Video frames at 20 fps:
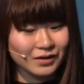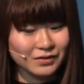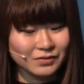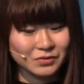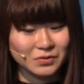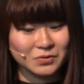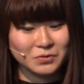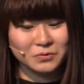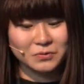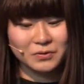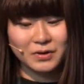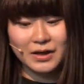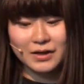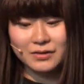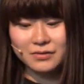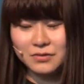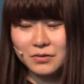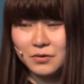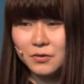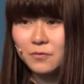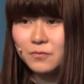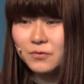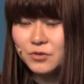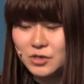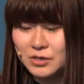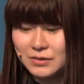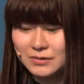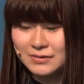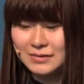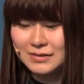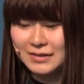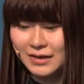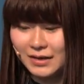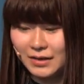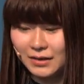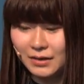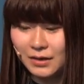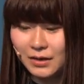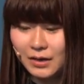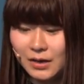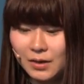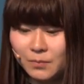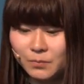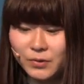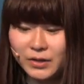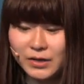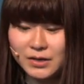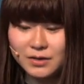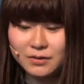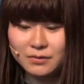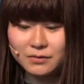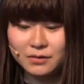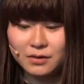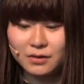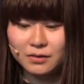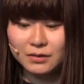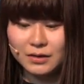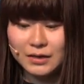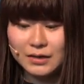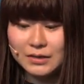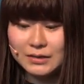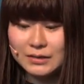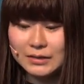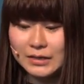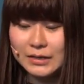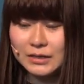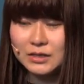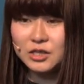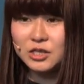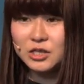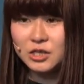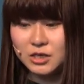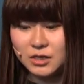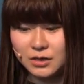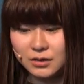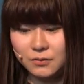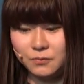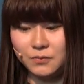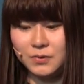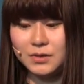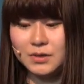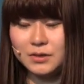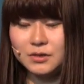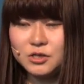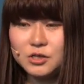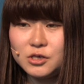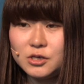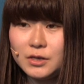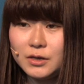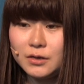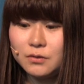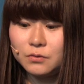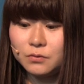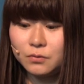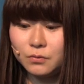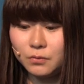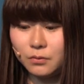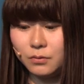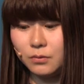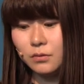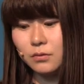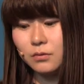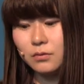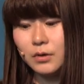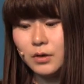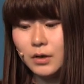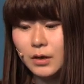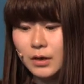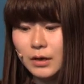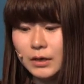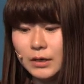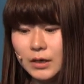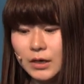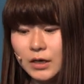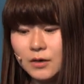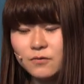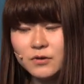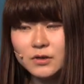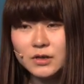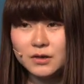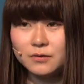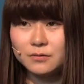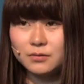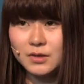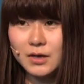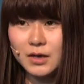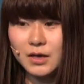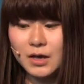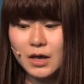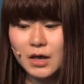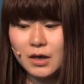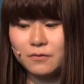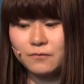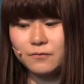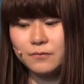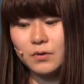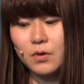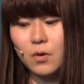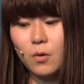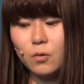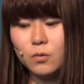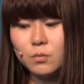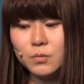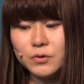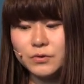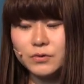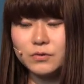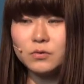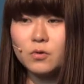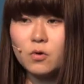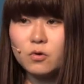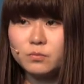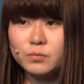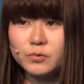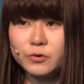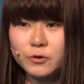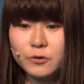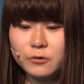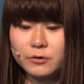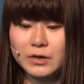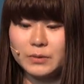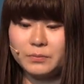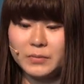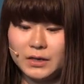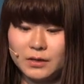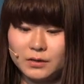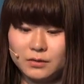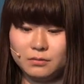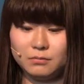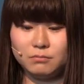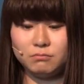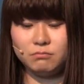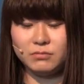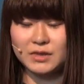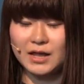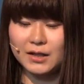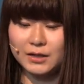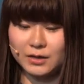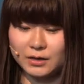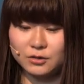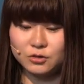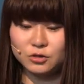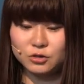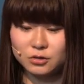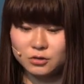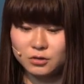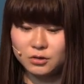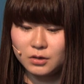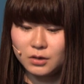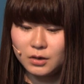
So as you've just seen, players can easily cheat with a cheating tool even if they have almost no programming knowledge.